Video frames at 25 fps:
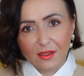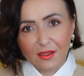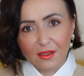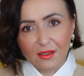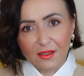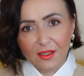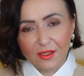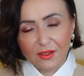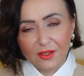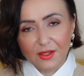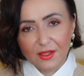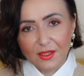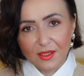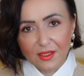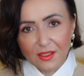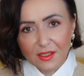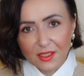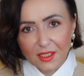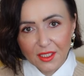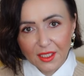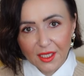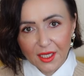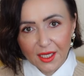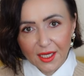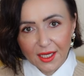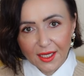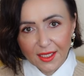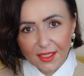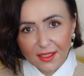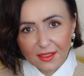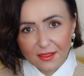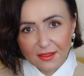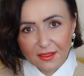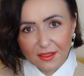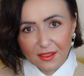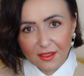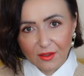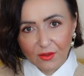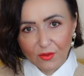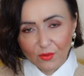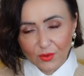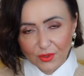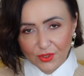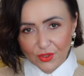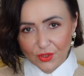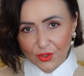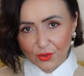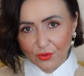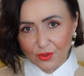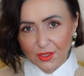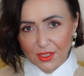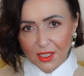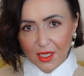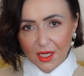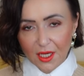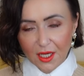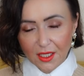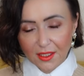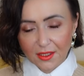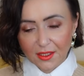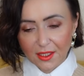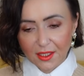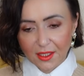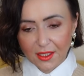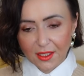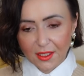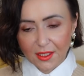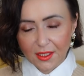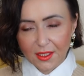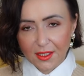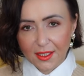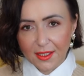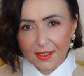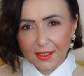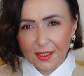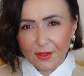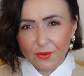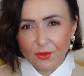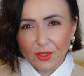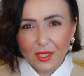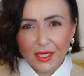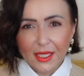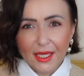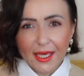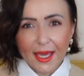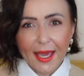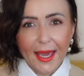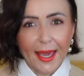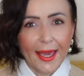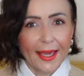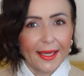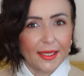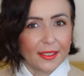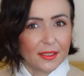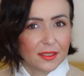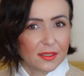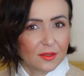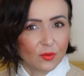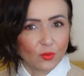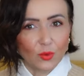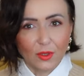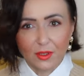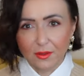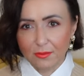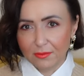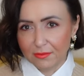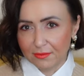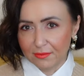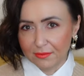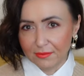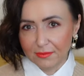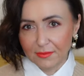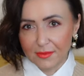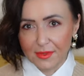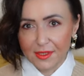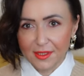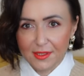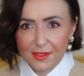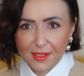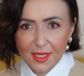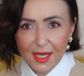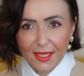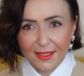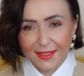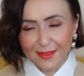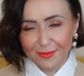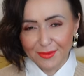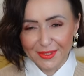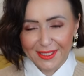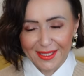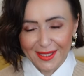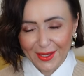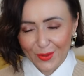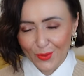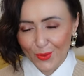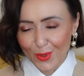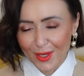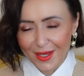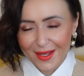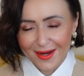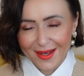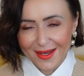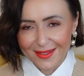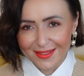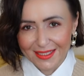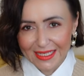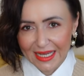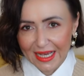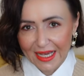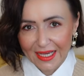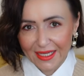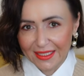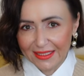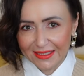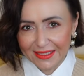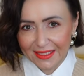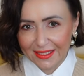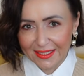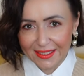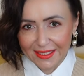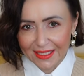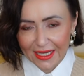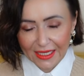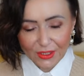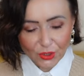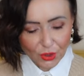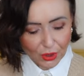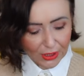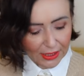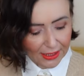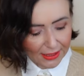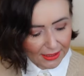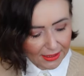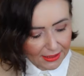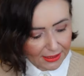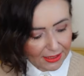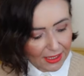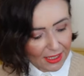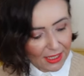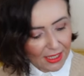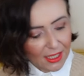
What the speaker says: the 38 was so tight here and I really hate when items that I wear are tight, like I don't like it.